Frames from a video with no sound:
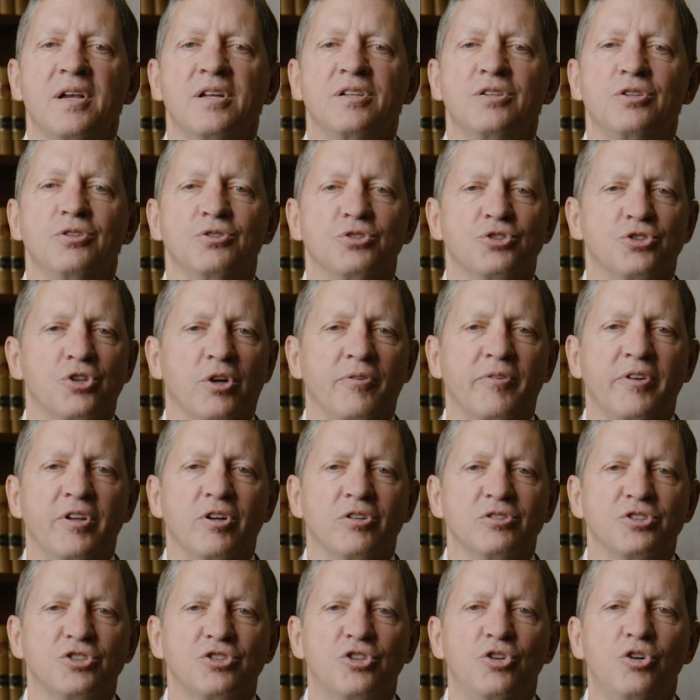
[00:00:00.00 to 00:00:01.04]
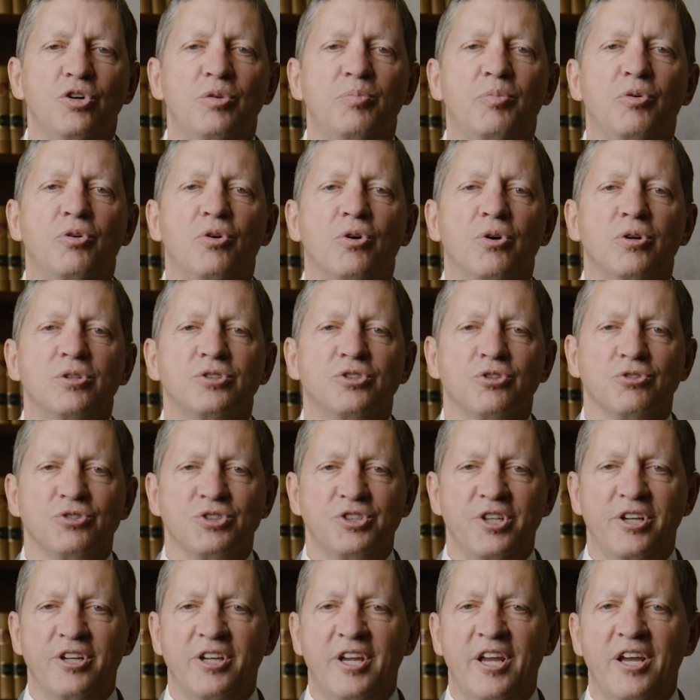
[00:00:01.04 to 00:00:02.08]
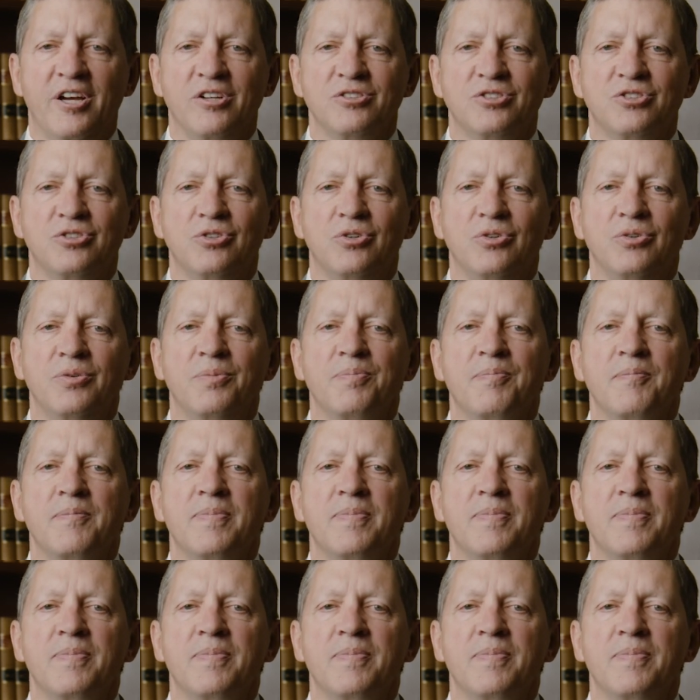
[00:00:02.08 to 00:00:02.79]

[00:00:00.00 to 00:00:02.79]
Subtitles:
to serving on school boards or city council.